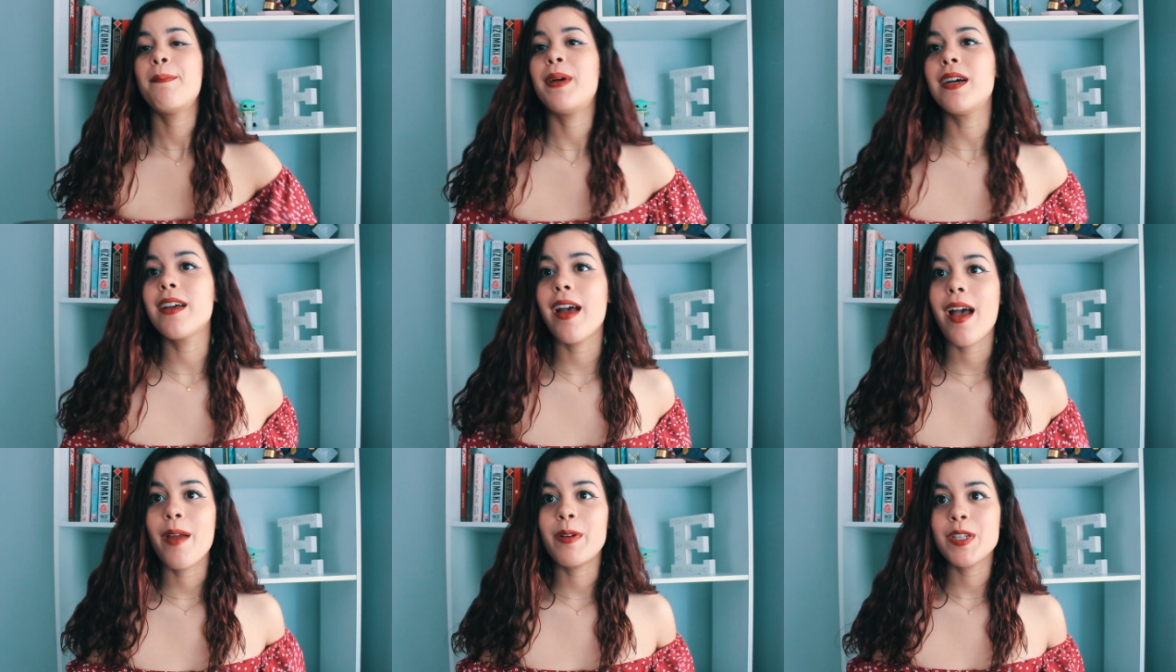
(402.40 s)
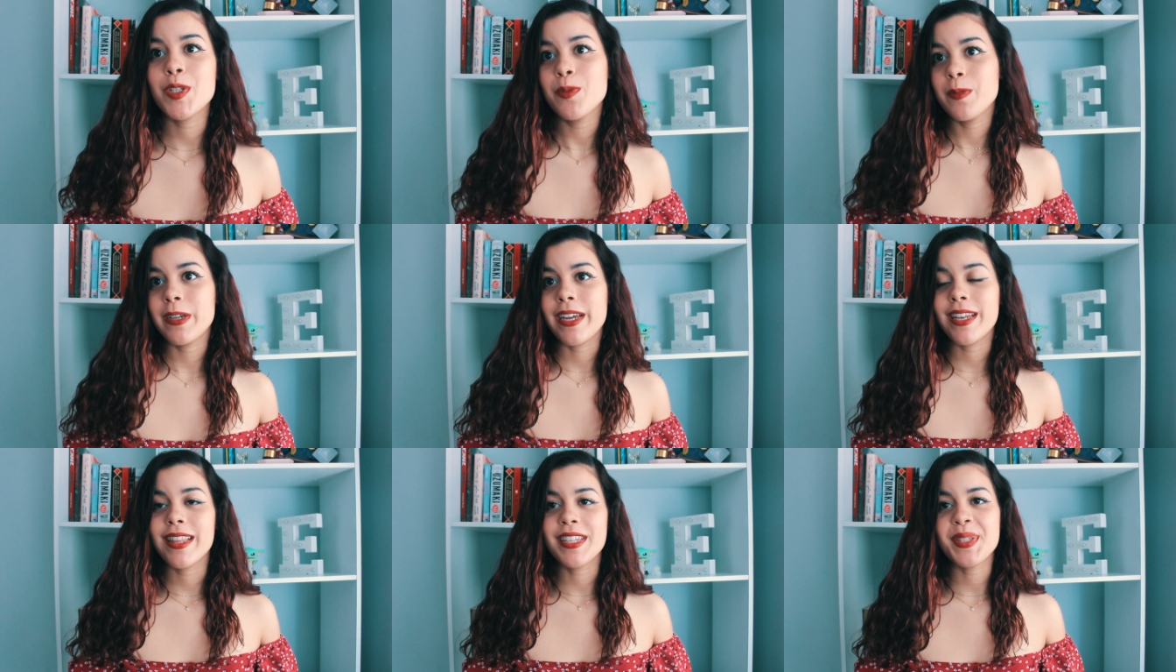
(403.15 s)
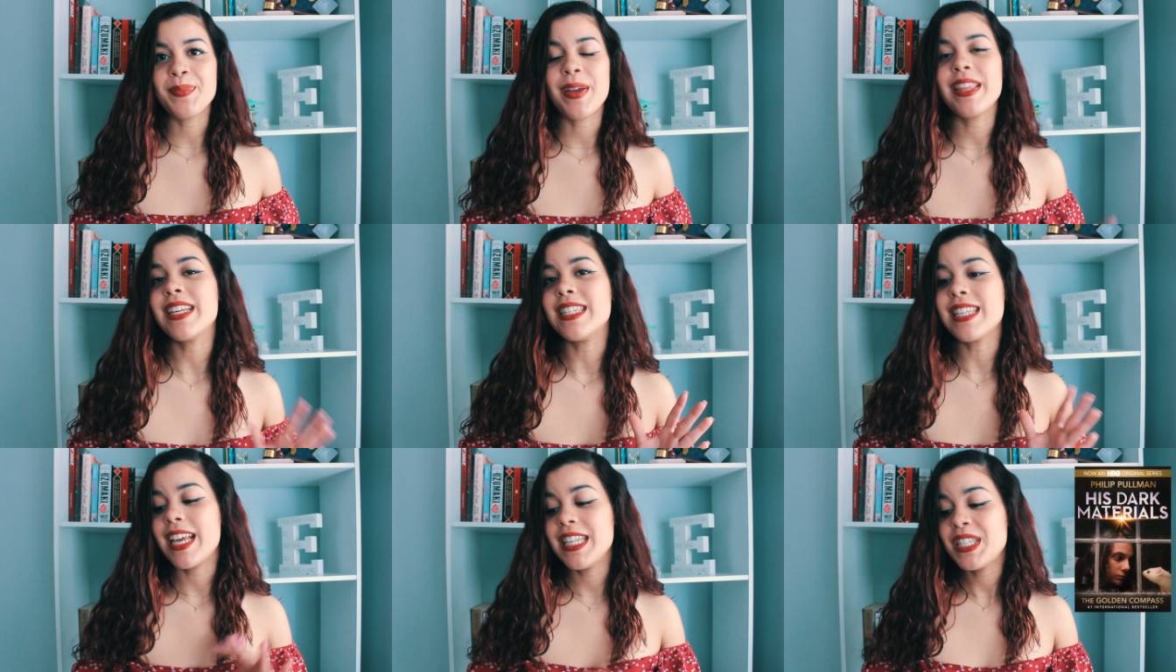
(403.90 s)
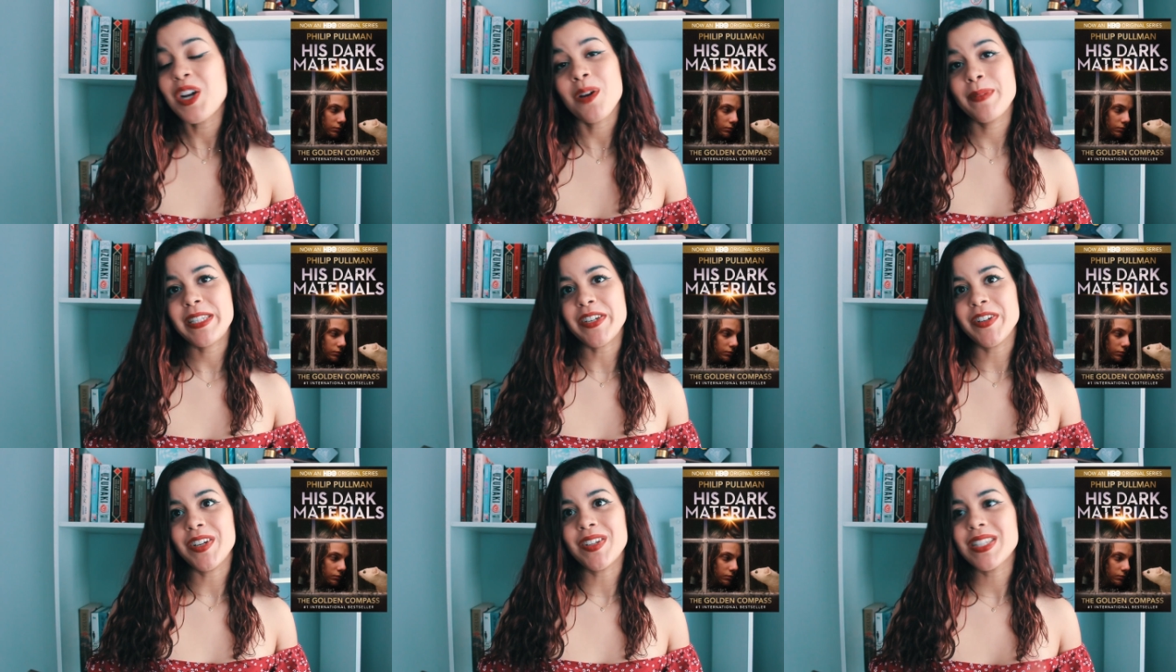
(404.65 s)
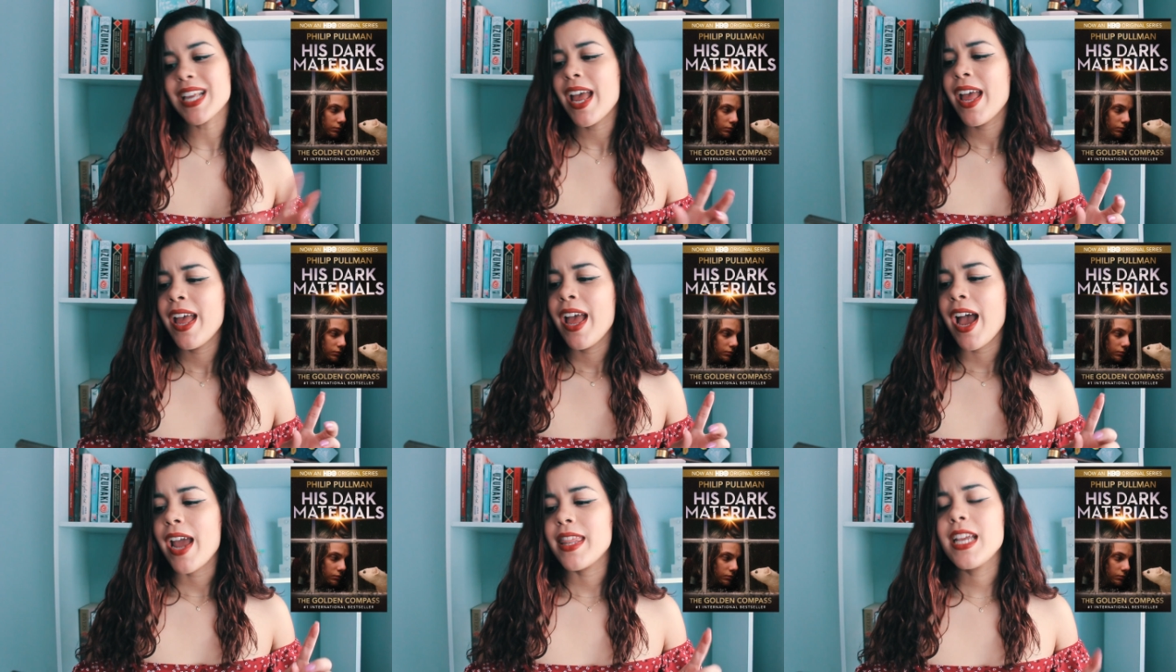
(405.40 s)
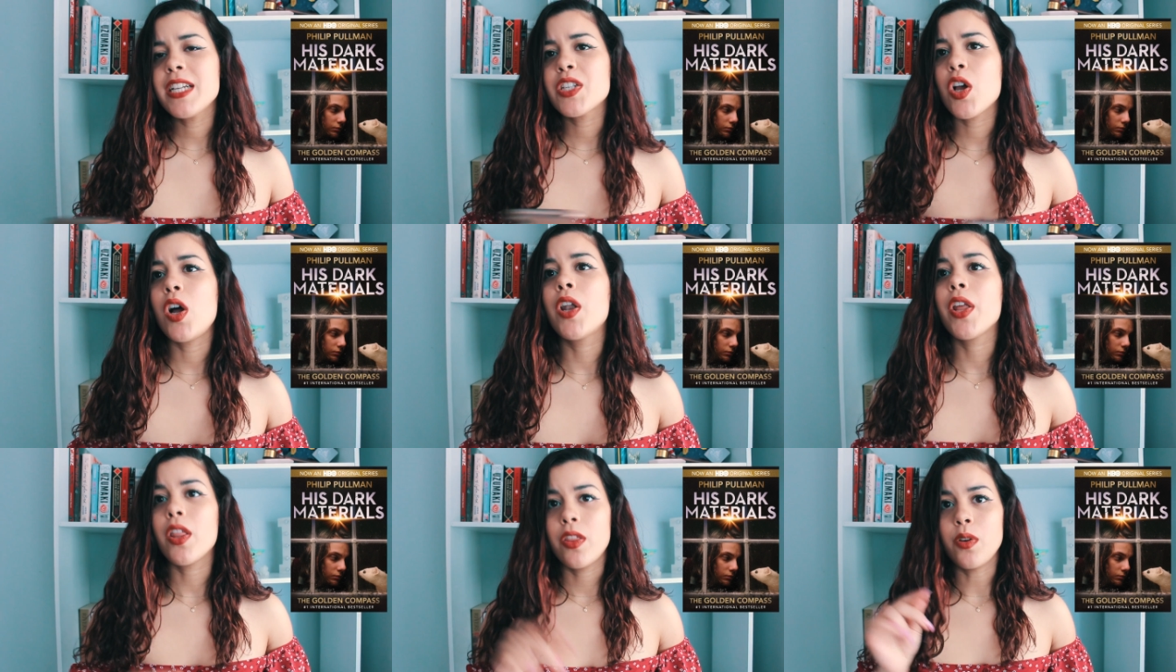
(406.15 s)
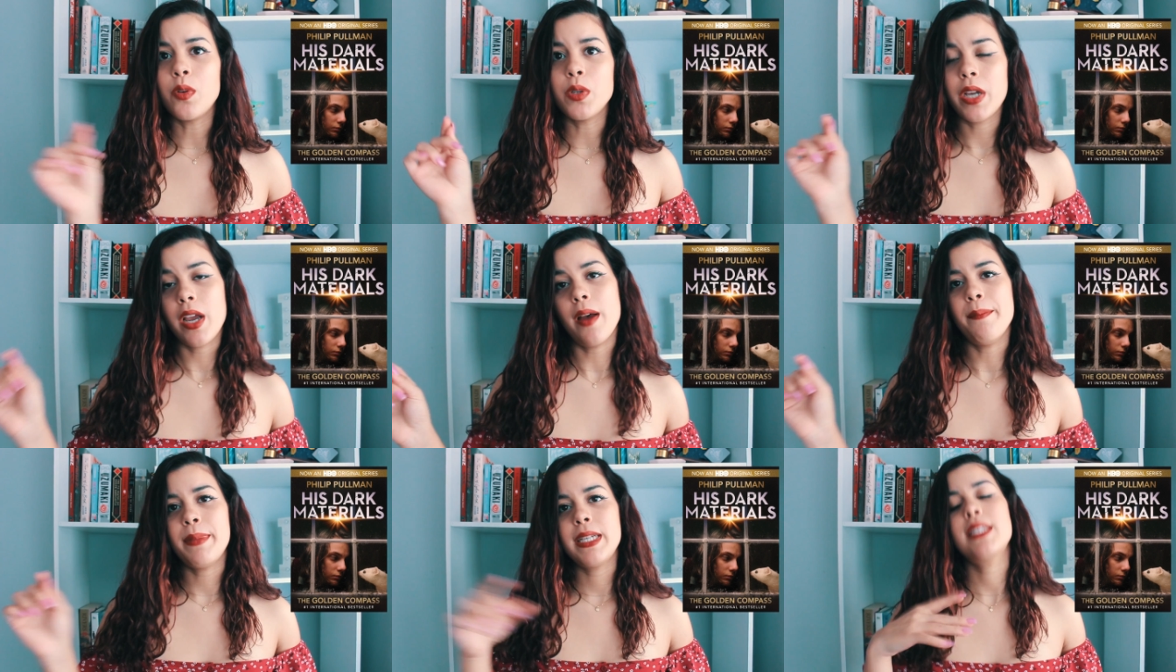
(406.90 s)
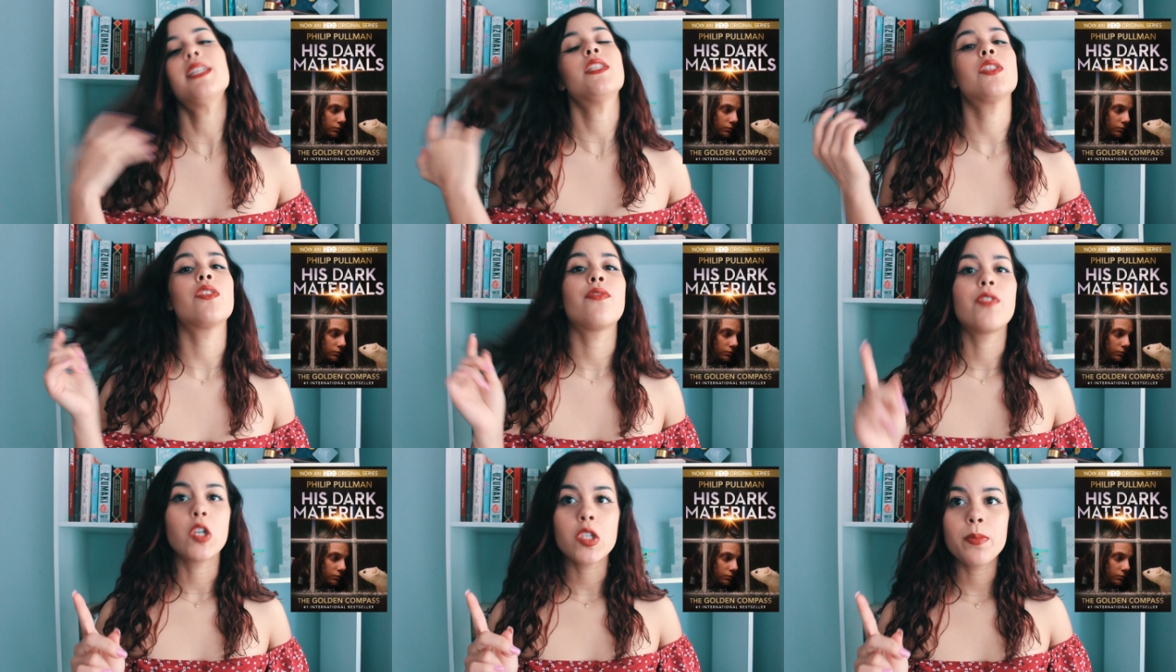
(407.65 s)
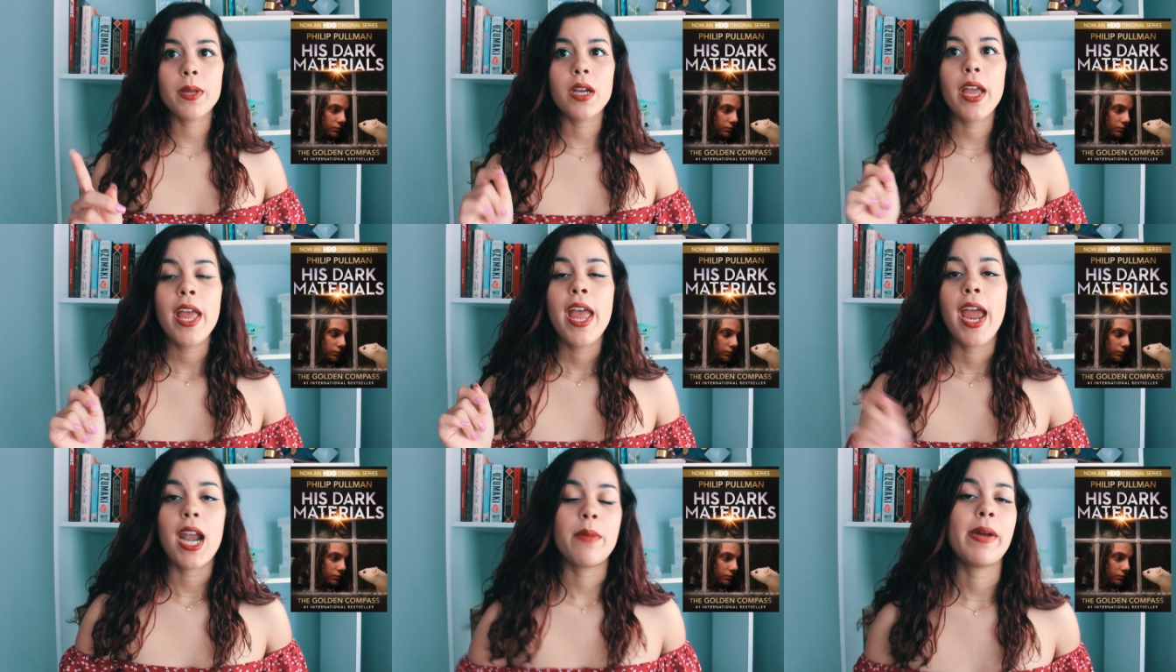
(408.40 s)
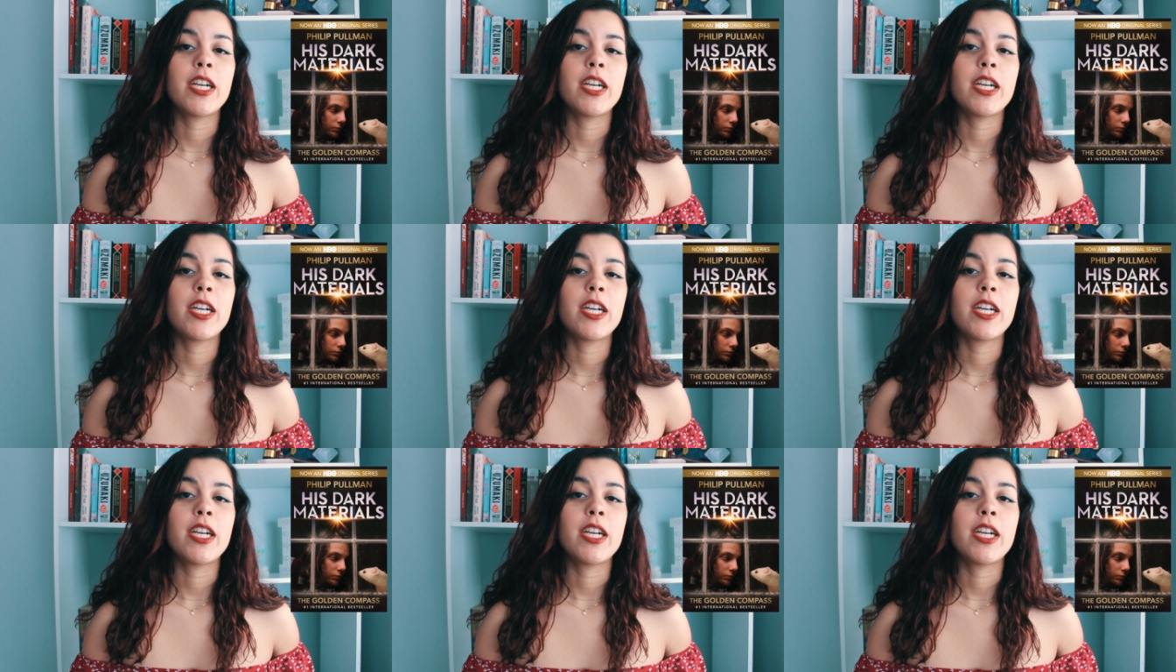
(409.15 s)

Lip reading: book I want to read this month is His Dark Materials. I think it's called The Golden Compass. This is the first book, and I'm